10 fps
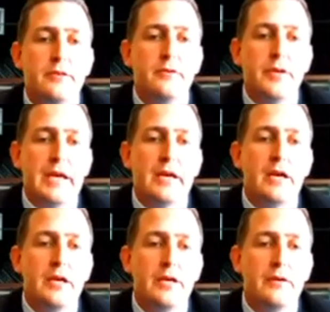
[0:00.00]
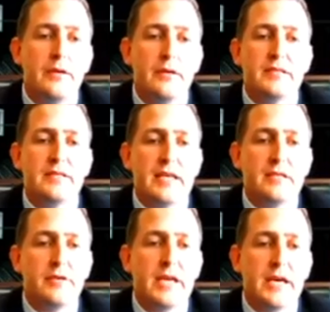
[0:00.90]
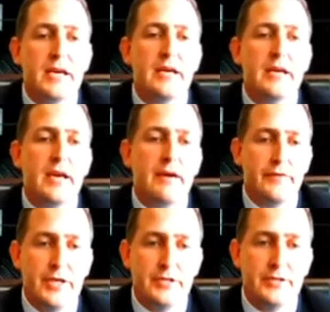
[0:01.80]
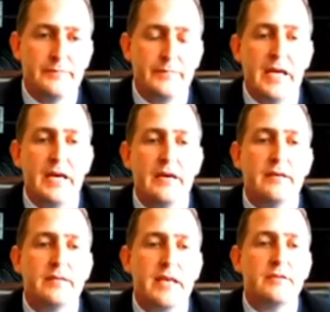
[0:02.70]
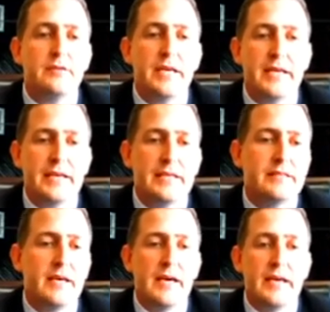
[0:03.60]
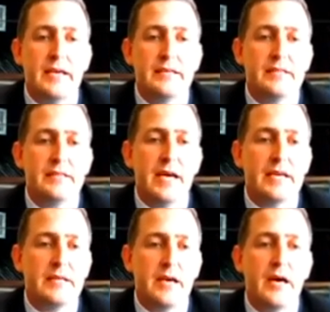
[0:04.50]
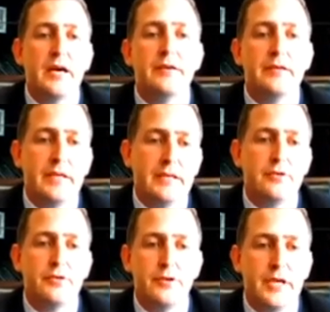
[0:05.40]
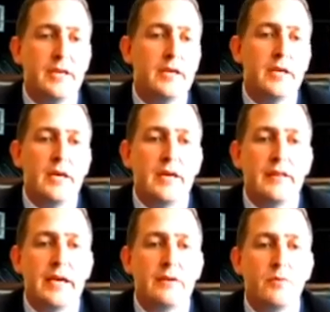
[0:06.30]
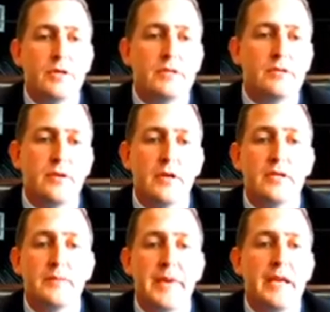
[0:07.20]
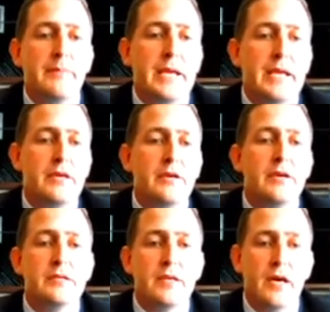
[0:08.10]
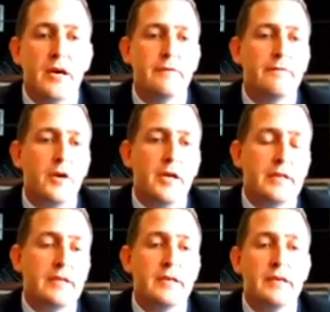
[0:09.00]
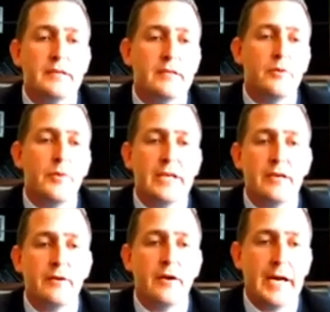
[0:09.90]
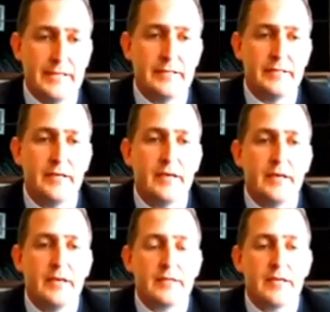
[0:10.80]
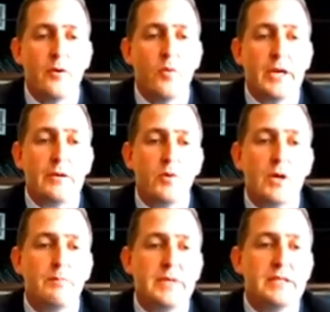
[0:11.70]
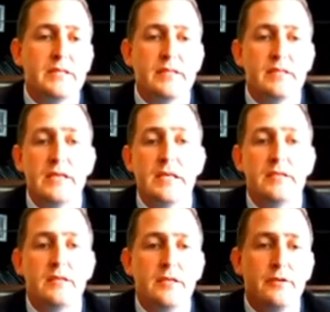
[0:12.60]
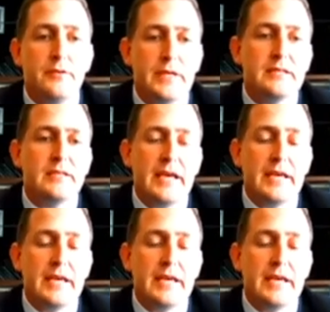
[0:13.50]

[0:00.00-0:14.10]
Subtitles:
to include SASRIA coverage. Now, SASRIA is a state-owned insurer that was started many years ago following the Soweto riots. So what businesses need to do is